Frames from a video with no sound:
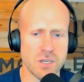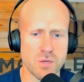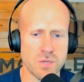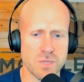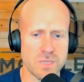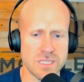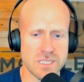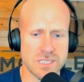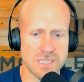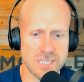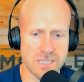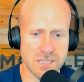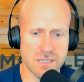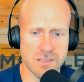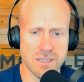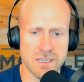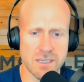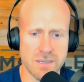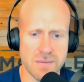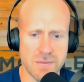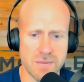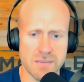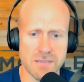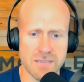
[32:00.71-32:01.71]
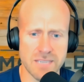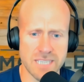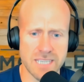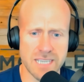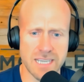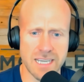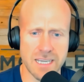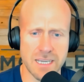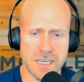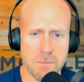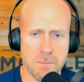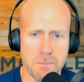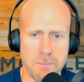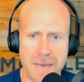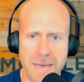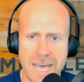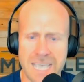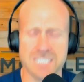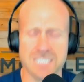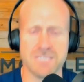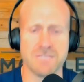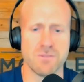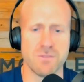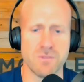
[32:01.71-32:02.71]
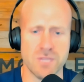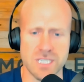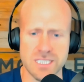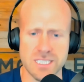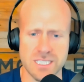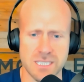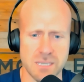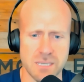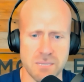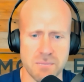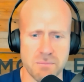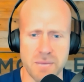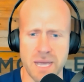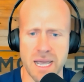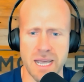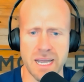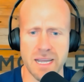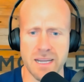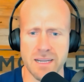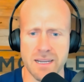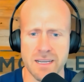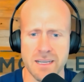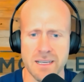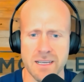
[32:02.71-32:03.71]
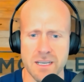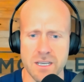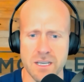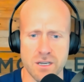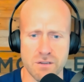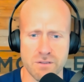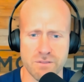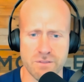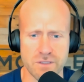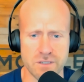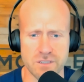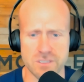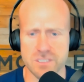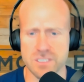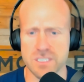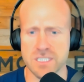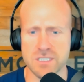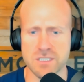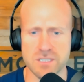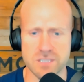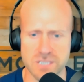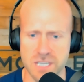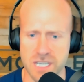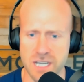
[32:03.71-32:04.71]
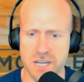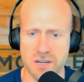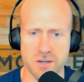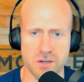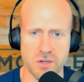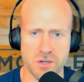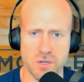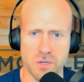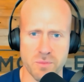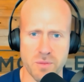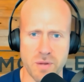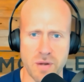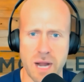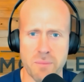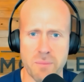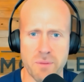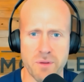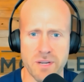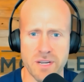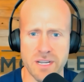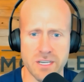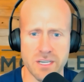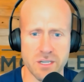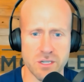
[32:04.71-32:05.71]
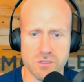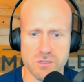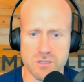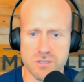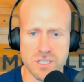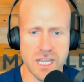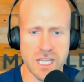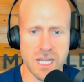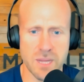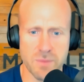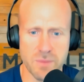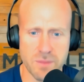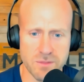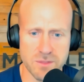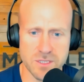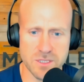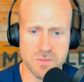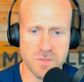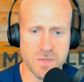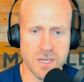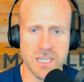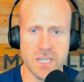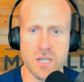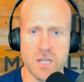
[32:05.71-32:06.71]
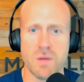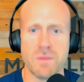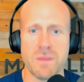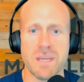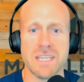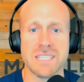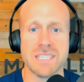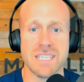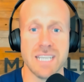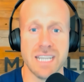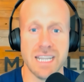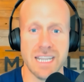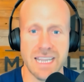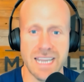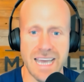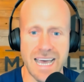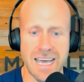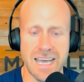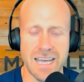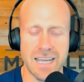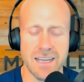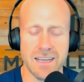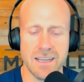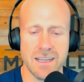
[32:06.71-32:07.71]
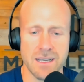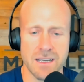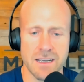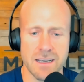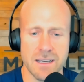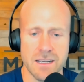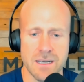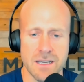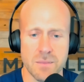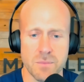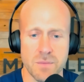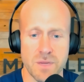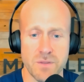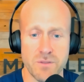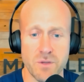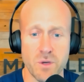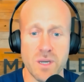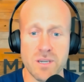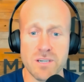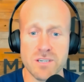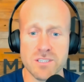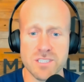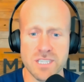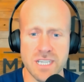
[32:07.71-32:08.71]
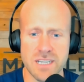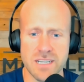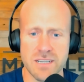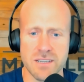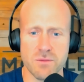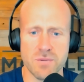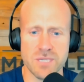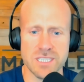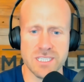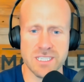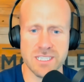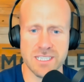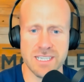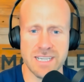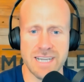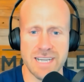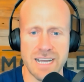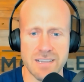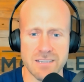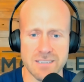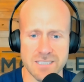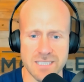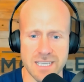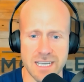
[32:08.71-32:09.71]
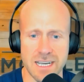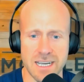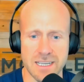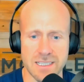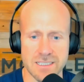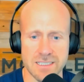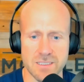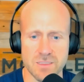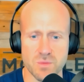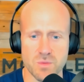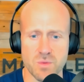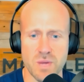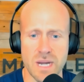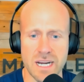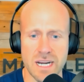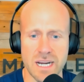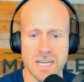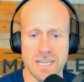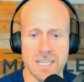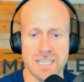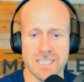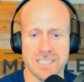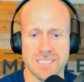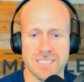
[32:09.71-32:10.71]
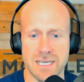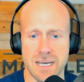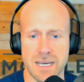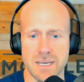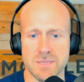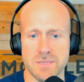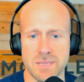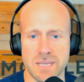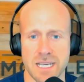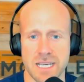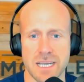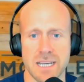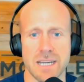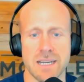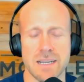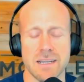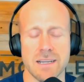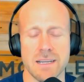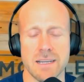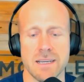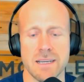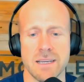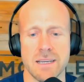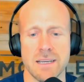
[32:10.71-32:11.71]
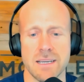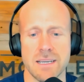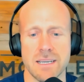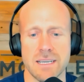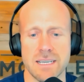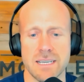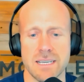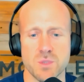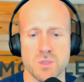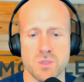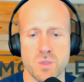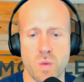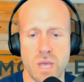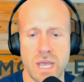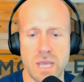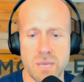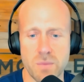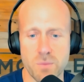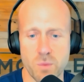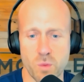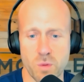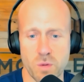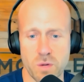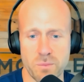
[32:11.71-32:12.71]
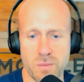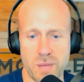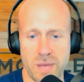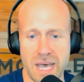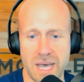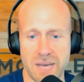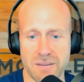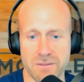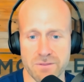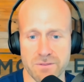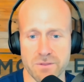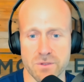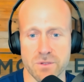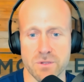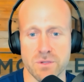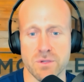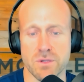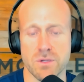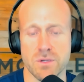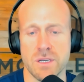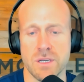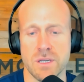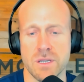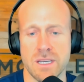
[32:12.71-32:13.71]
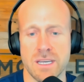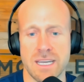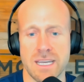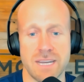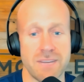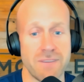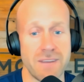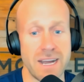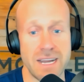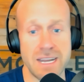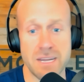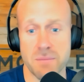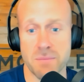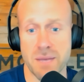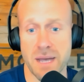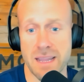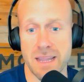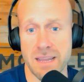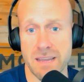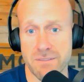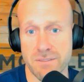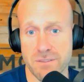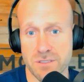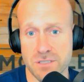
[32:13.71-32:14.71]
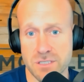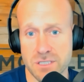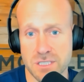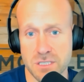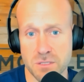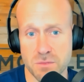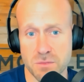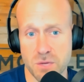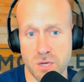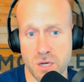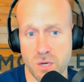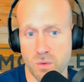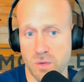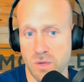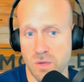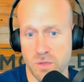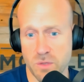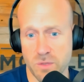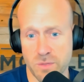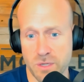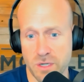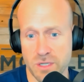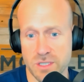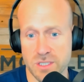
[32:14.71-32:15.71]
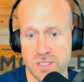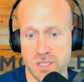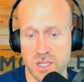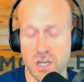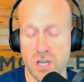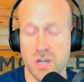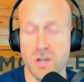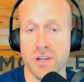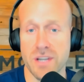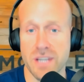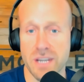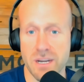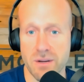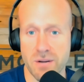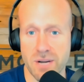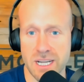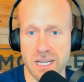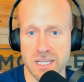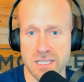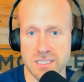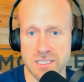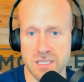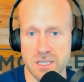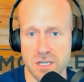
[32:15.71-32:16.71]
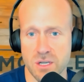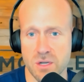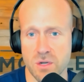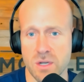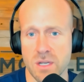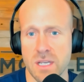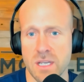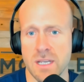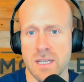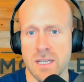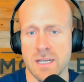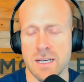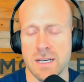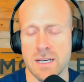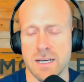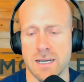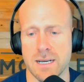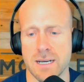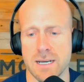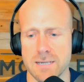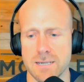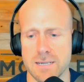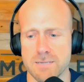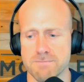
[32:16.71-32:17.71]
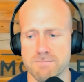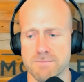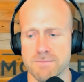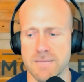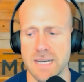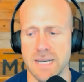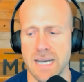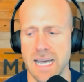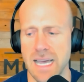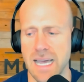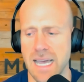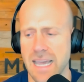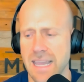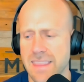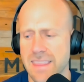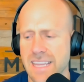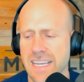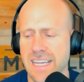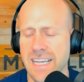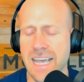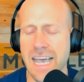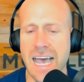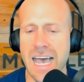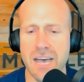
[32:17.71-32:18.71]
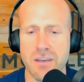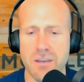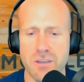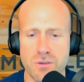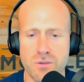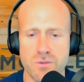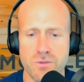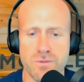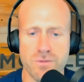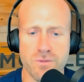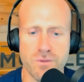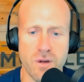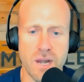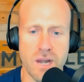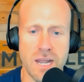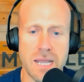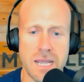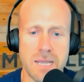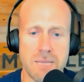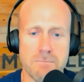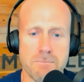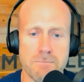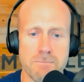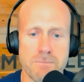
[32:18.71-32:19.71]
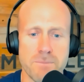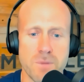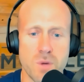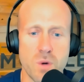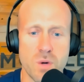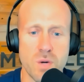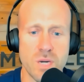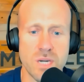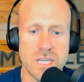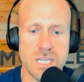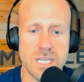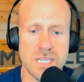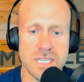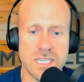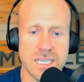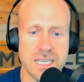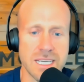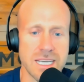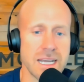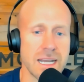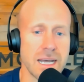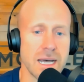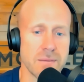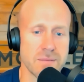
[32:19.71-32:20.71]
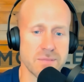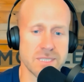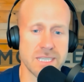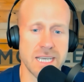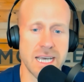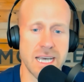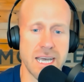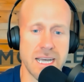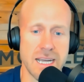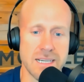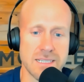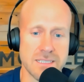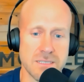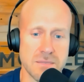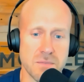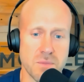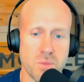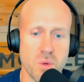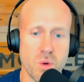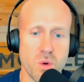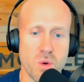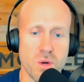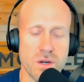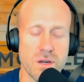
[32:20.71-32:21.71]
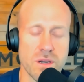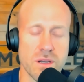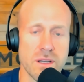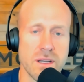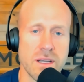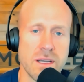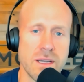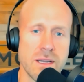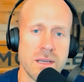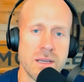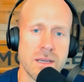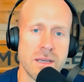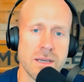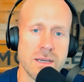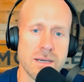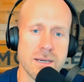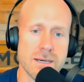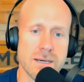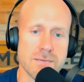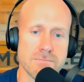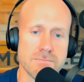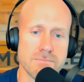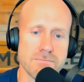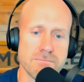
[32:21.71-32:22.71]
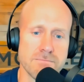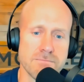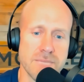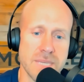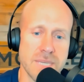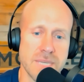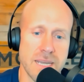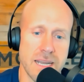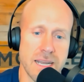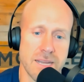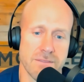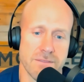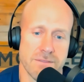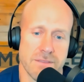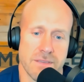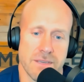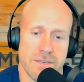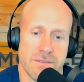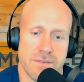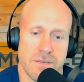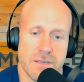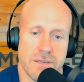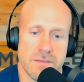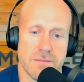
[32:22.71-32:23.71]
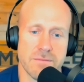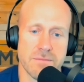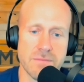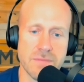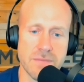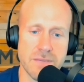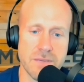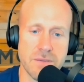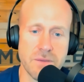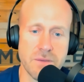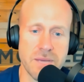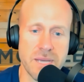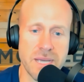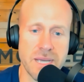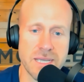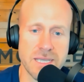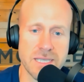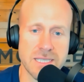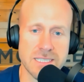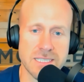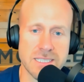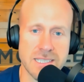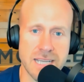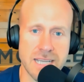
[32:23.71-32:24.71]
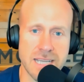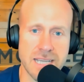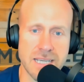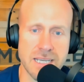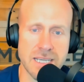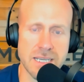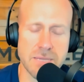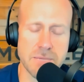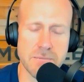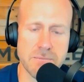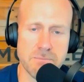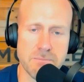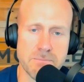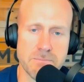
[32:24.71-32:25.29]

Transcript: be silly about taking a massive risk and buying your first deal as a 100-unit property and you lose a lot of people's money. No, I'm not saying that. But if you understand the risk and the downside, just recognize the upside is way more impactful. And if I didn't buy that first deal, Mo, we wouldn't be on this call today, right? So I think how you frame risk and upside is important. And then if it makes sense, take the leap.